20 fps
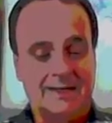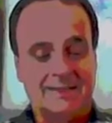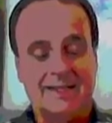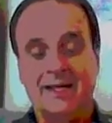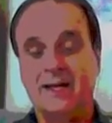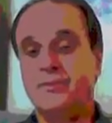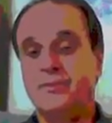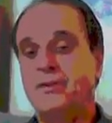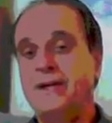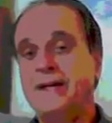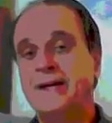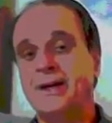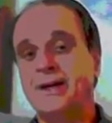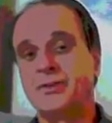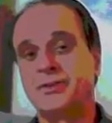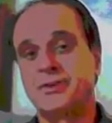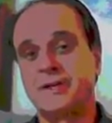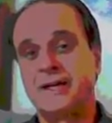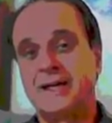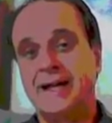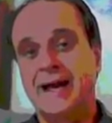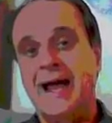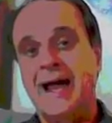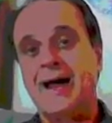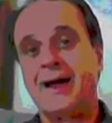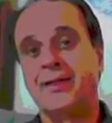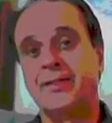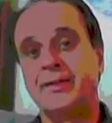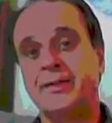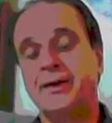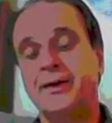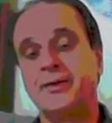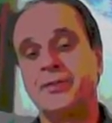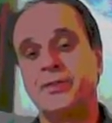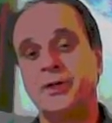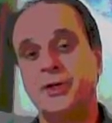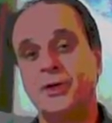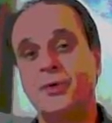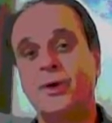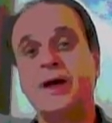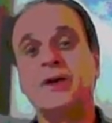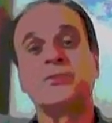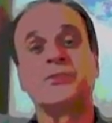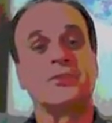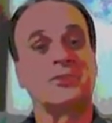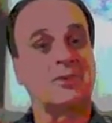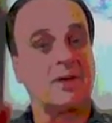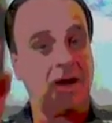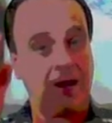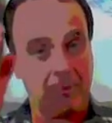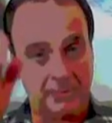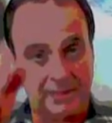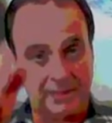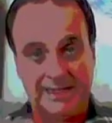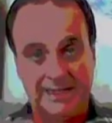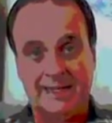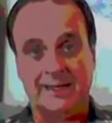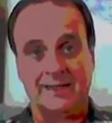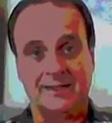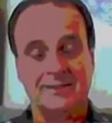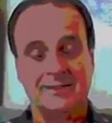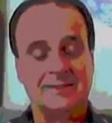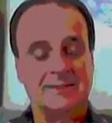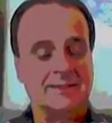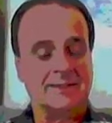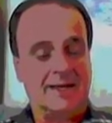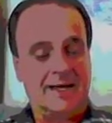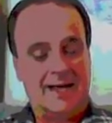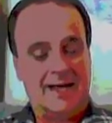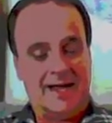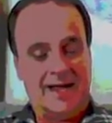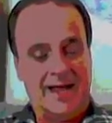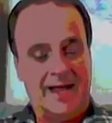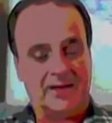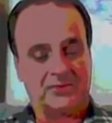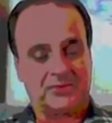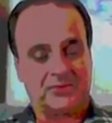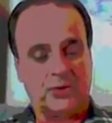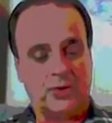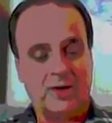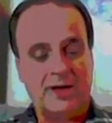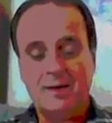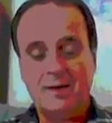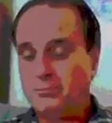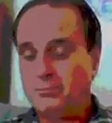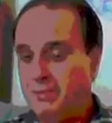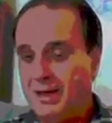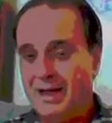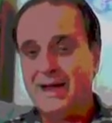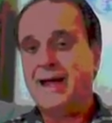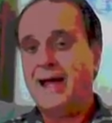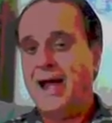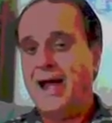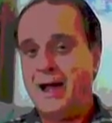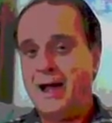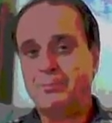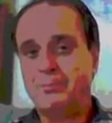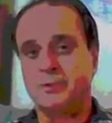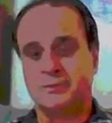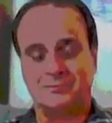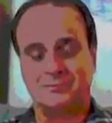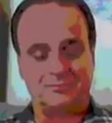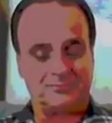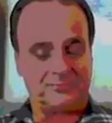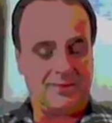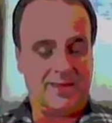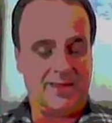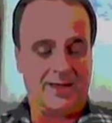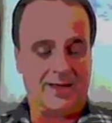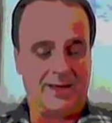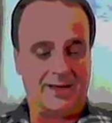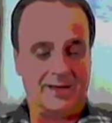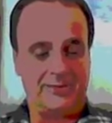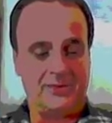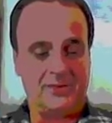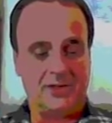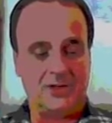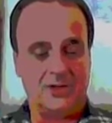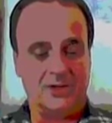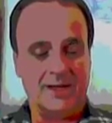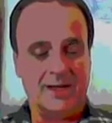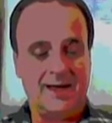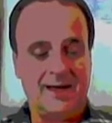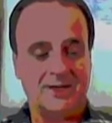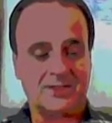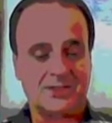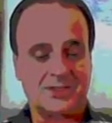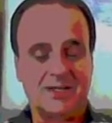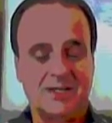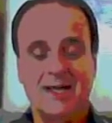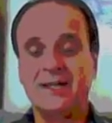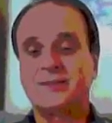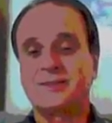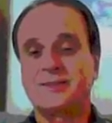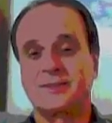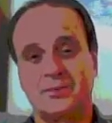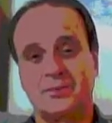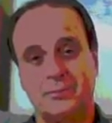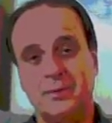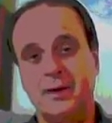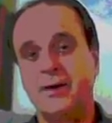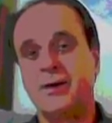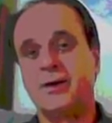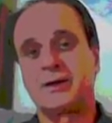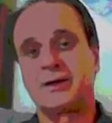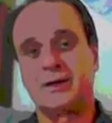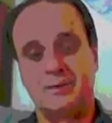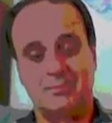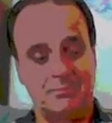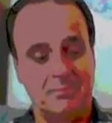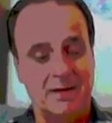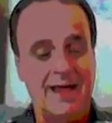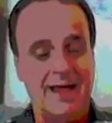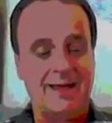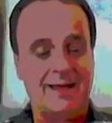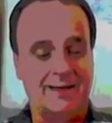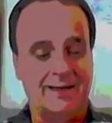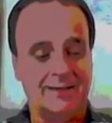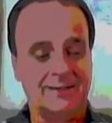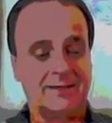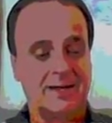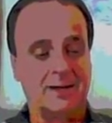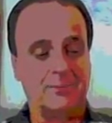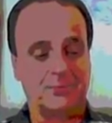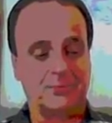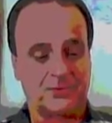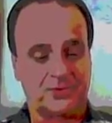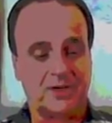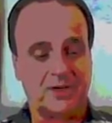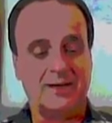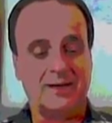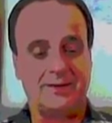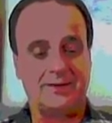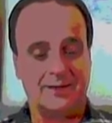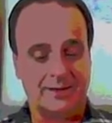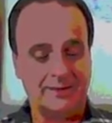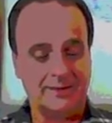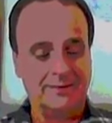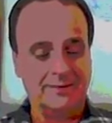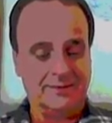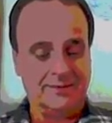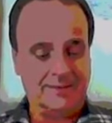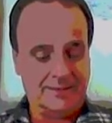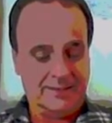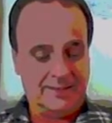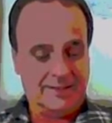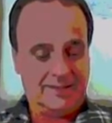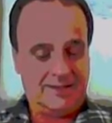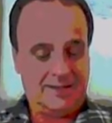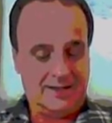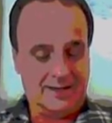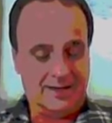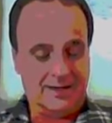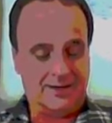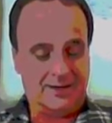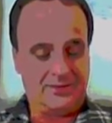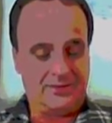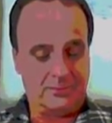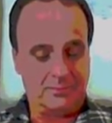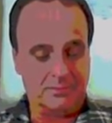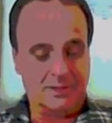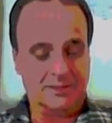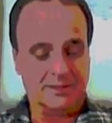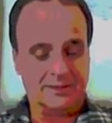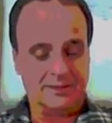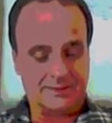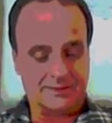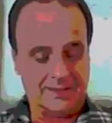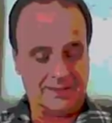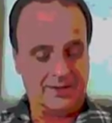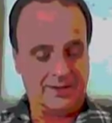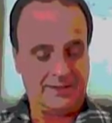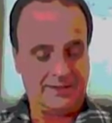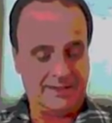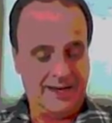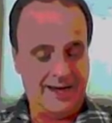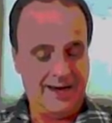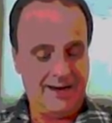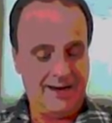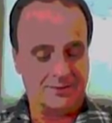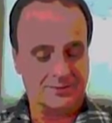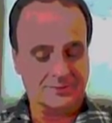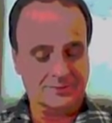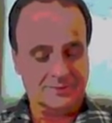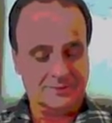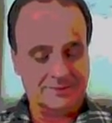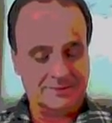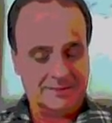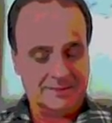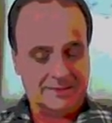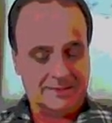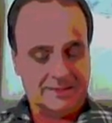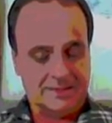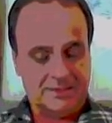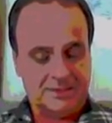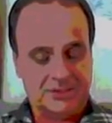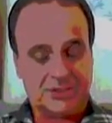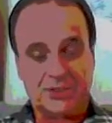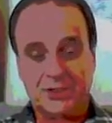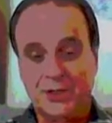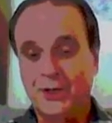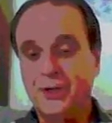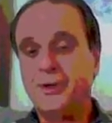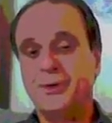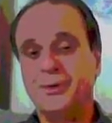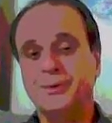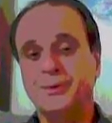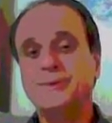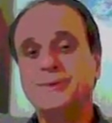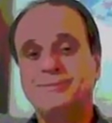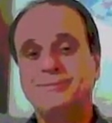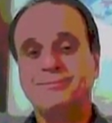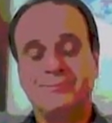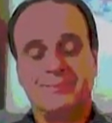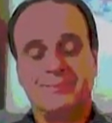that if he doesn't get out of there, the U.S. is coming in. And so it may happen. The United States of America may end up sending the military down to